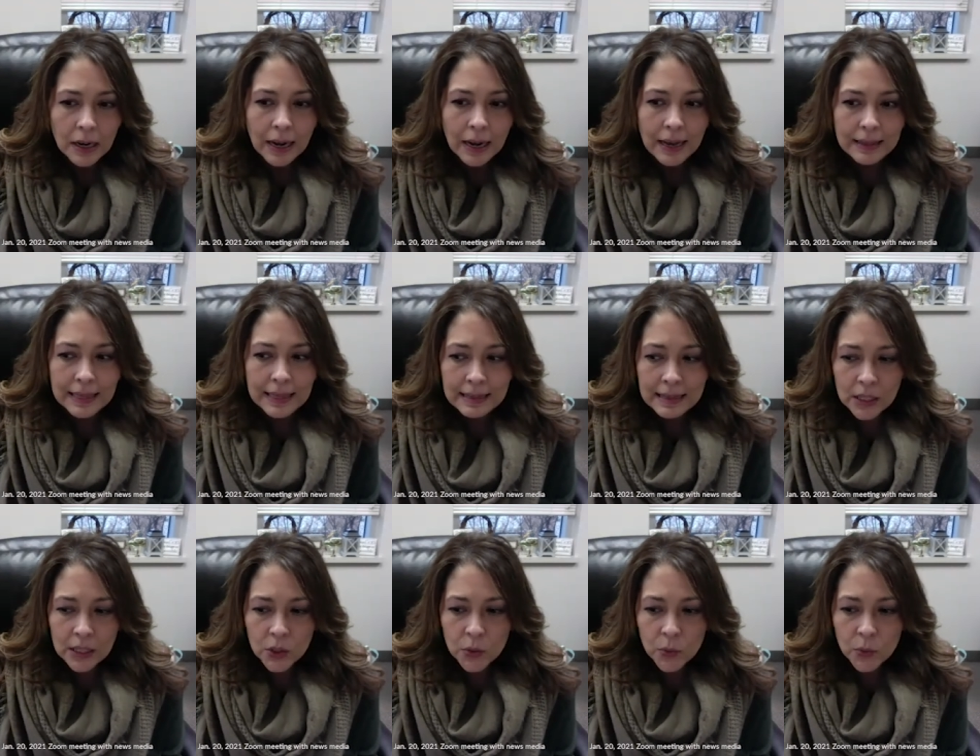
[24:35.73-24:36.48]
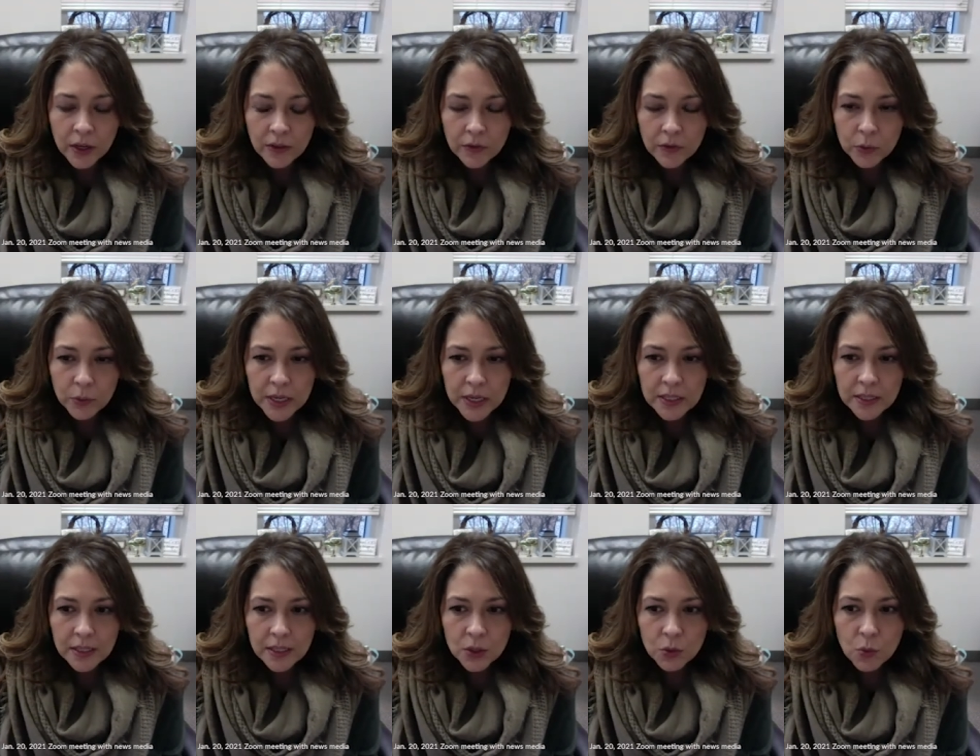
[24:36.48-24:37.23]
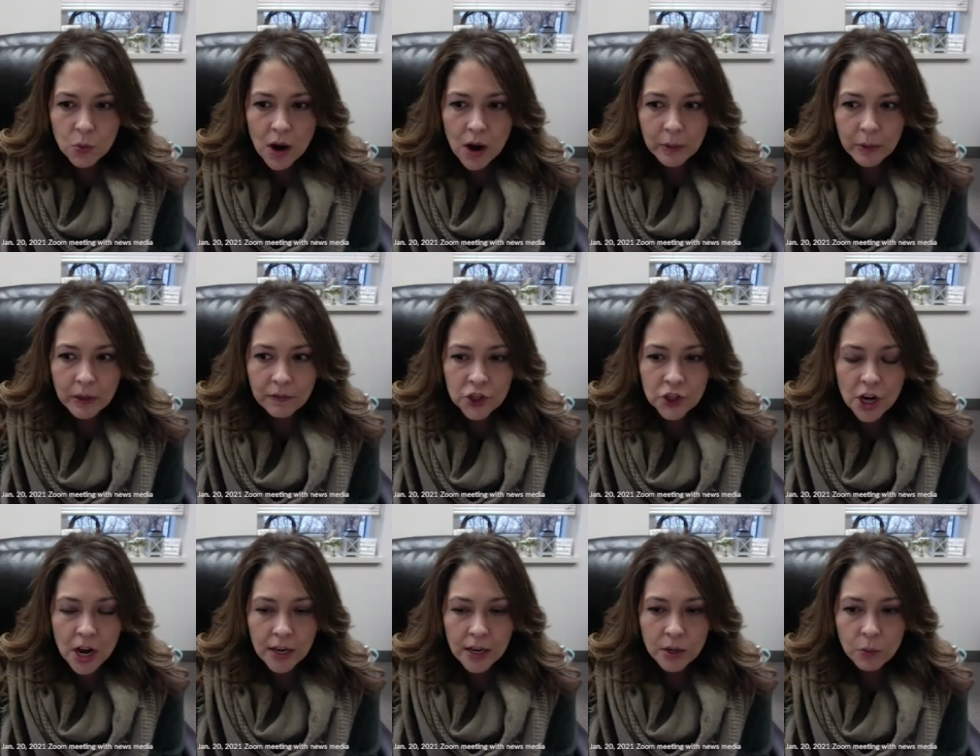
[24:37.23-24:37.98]
I think that's one of the reasons why we've
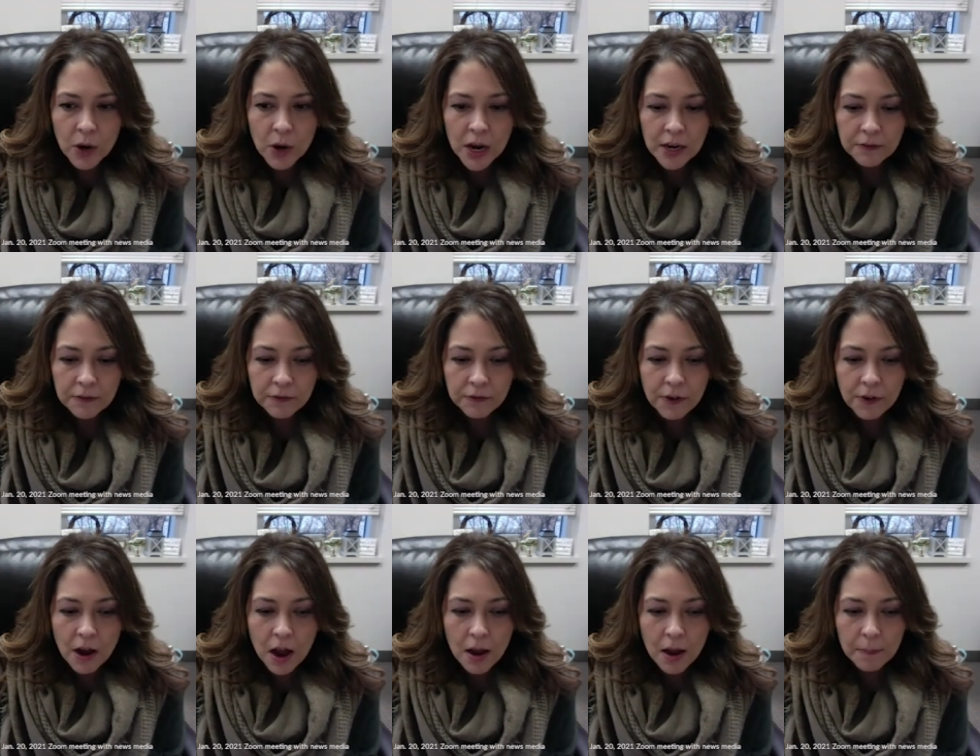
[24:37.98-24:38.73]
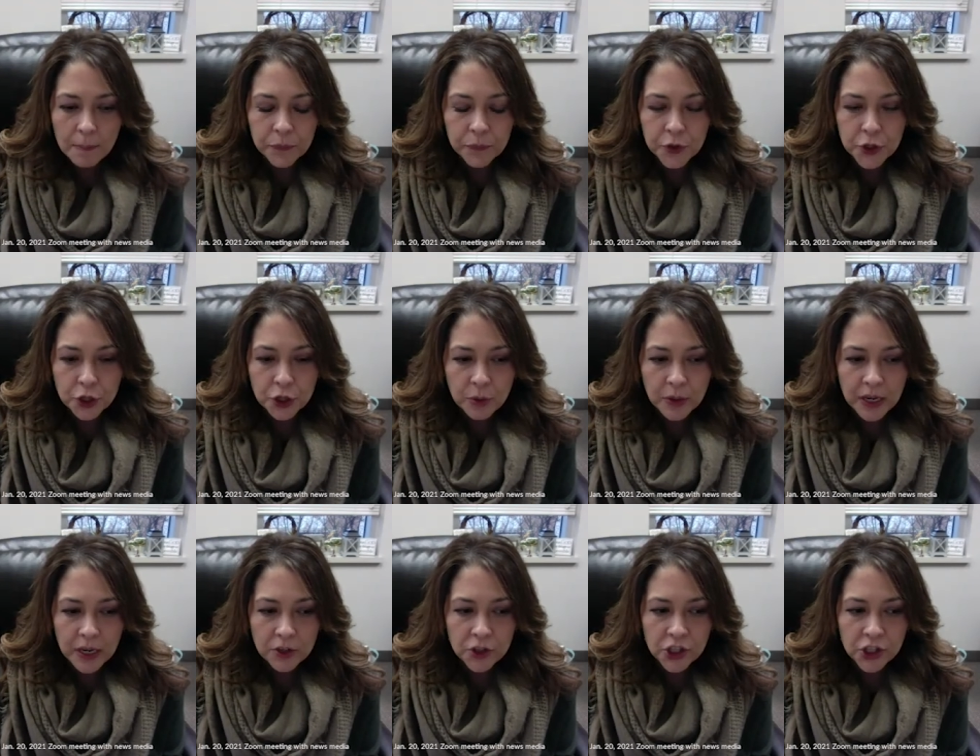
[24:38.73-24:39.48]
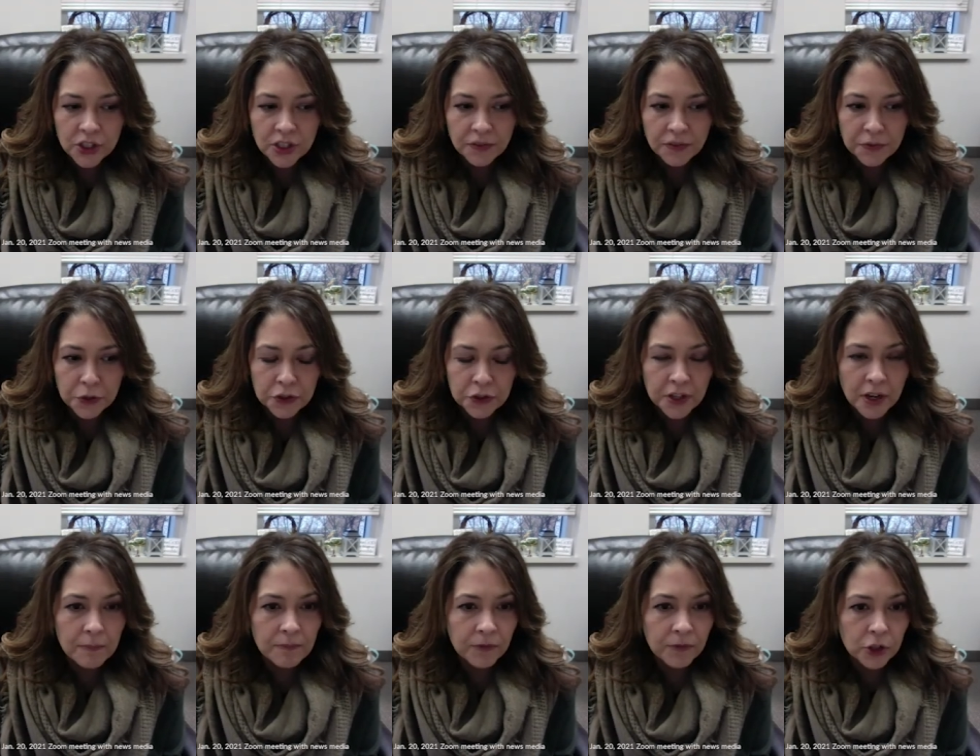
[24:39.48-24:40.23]
shied away from doing just a first
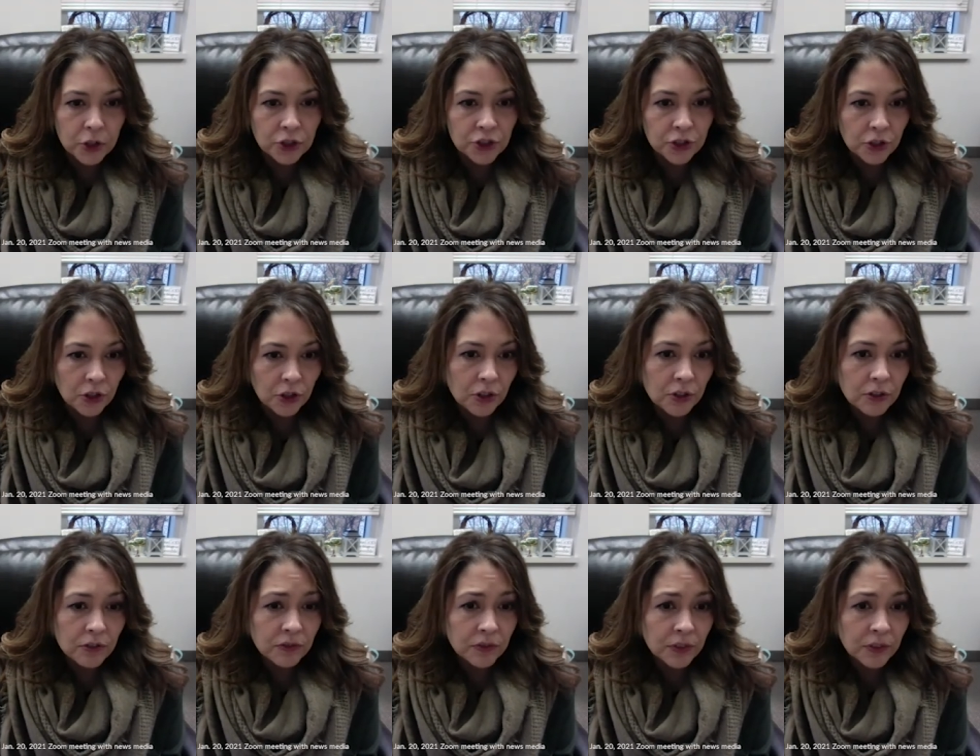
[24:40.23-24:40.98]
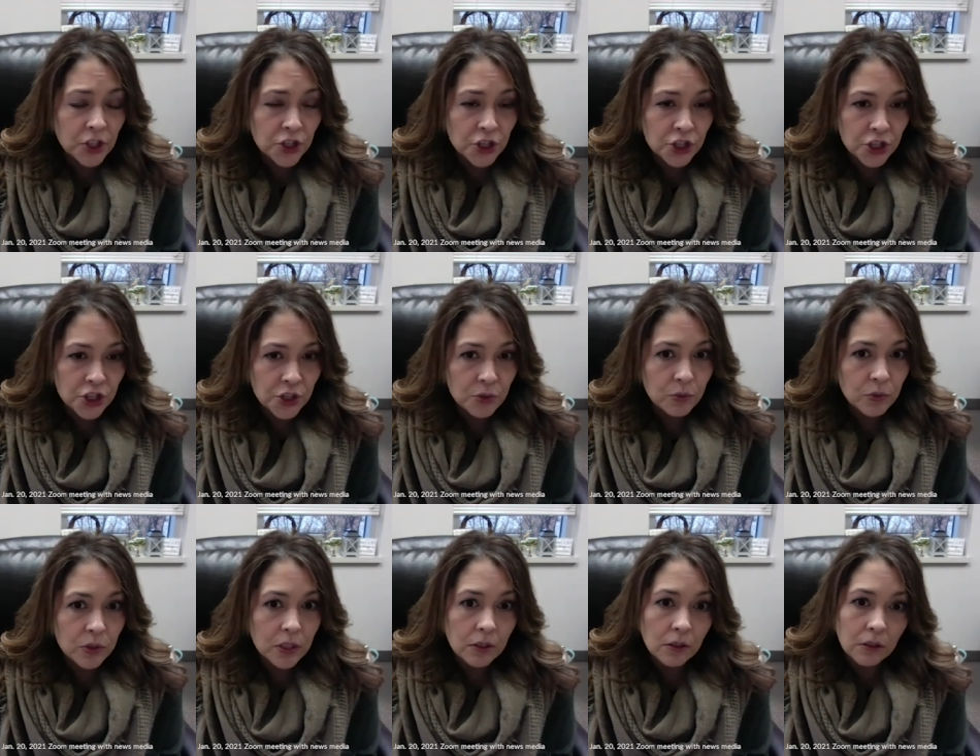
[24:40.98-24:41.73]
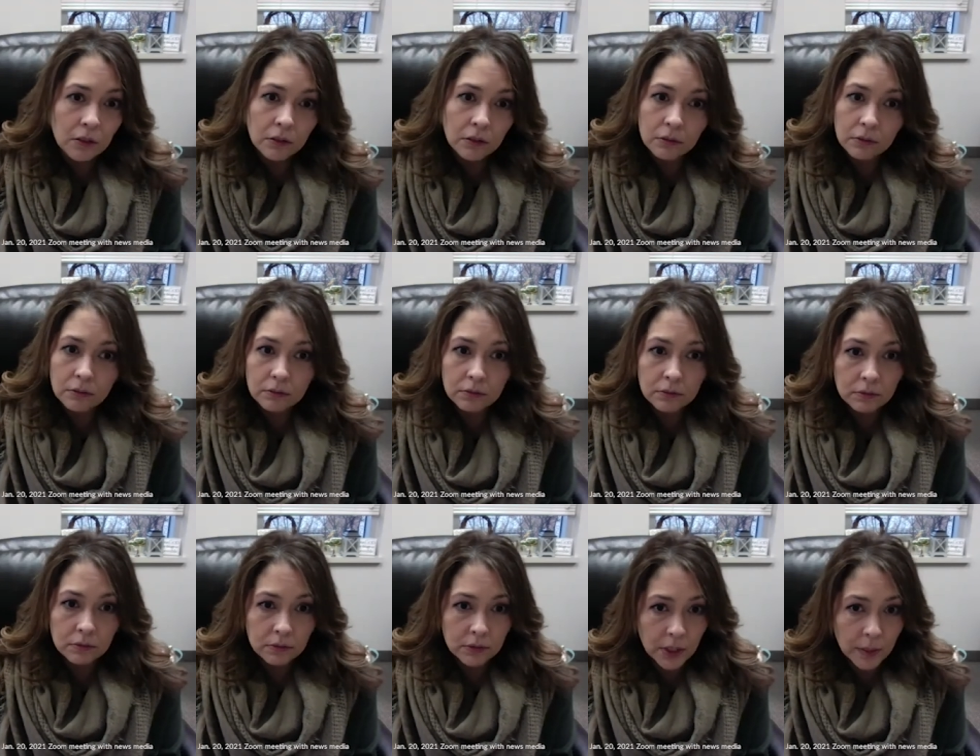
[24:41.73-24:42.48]
come, first serve, because you will,
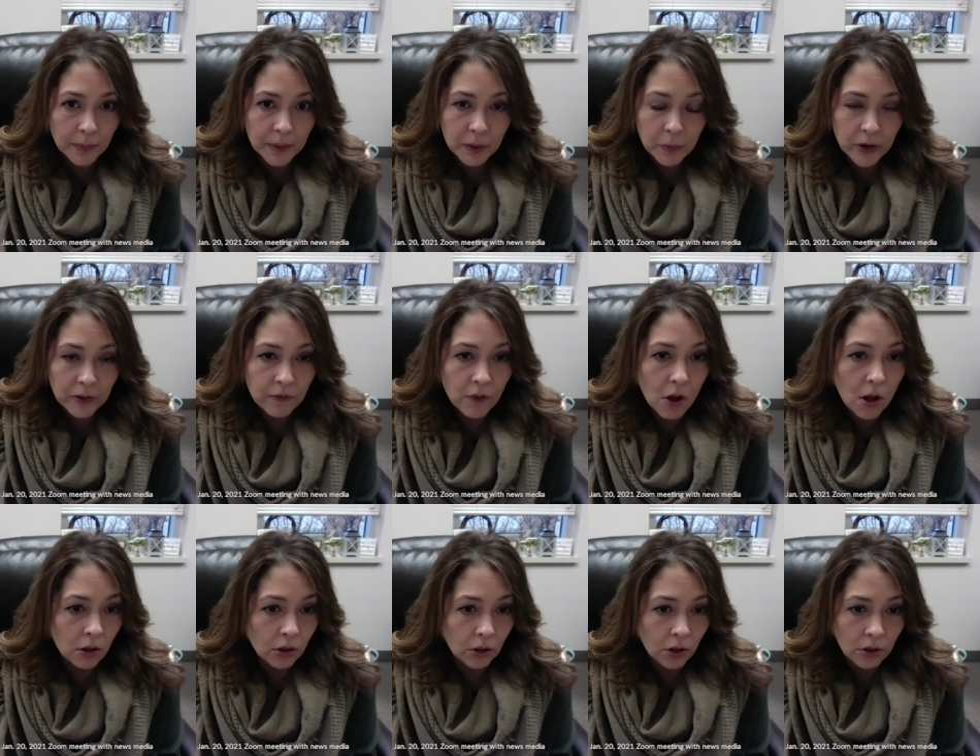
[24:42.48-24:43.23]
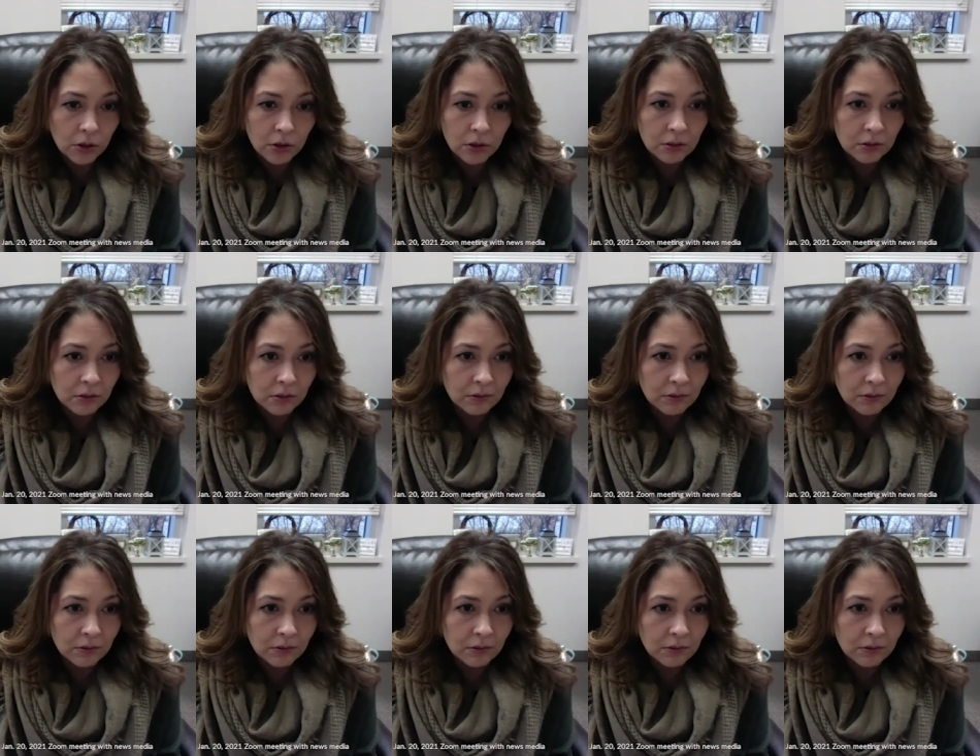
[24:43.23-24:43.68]
I mean, we've all heard